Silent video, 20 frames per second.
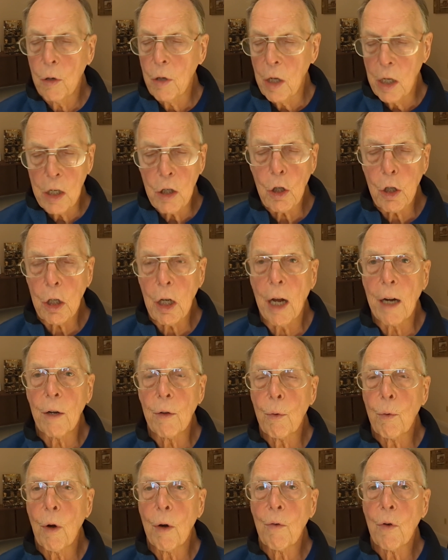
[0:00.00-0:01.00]
east side of the
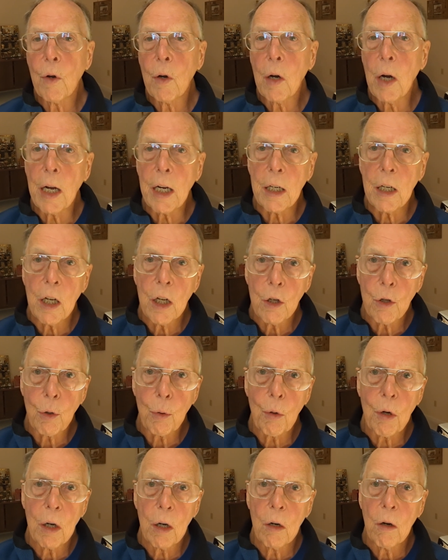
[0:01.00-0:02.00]
river, and
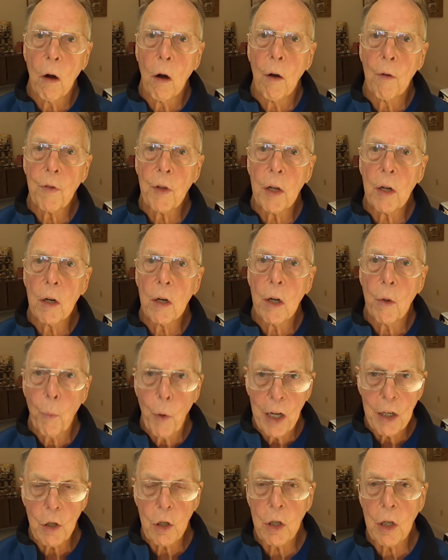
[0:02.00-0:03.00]
Israel on the
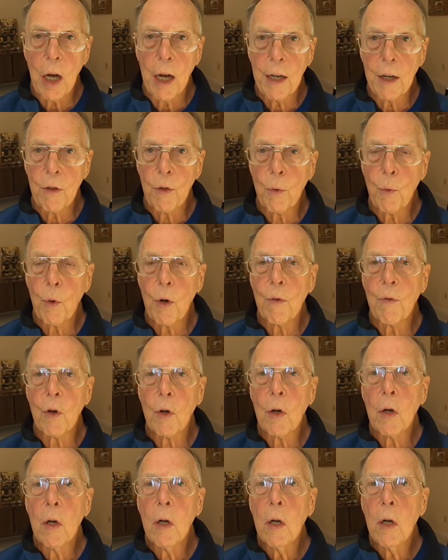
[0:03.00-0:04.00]
west side of the
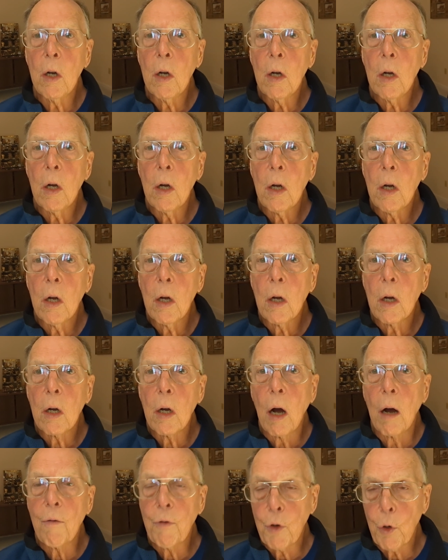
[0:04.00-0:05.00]
river,
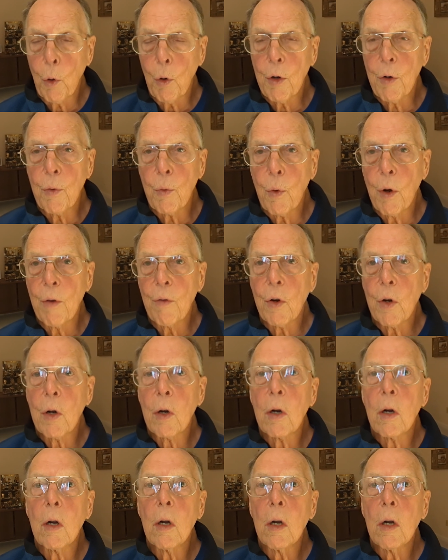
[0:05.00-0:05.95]
of Jordan River,